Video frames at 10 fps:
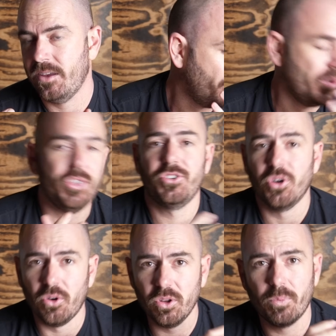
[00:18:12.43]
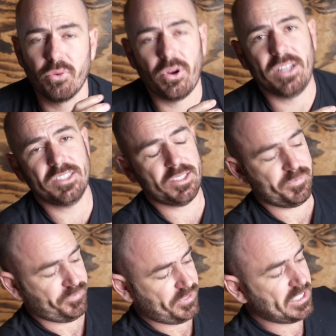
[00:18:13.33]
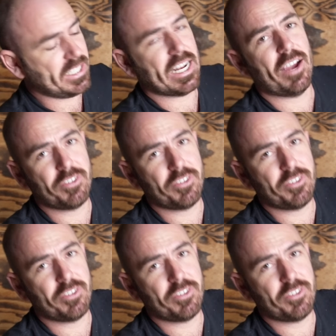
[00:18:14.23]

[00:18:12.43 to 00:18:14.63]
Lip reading: With your taller prints, you're gonna have